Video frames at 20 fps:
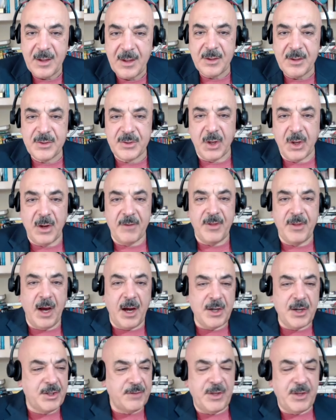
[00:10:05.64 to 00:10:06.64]
So if they
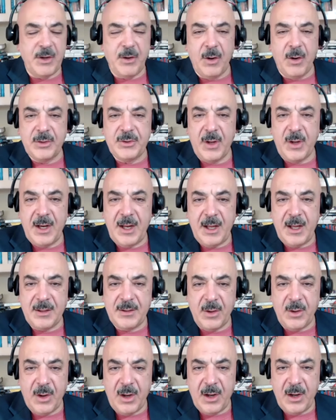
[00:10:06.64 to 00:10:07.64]
are shifting all
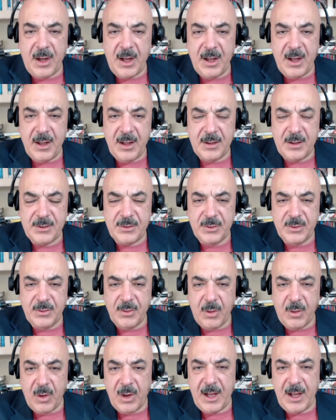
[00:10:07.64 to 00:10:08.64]
to
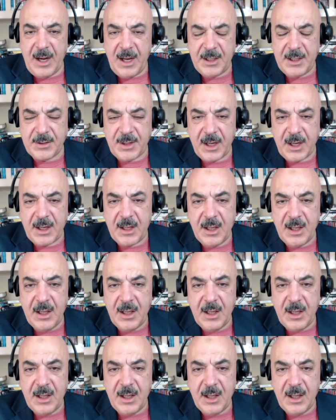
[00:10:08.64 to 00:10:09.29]
all electric,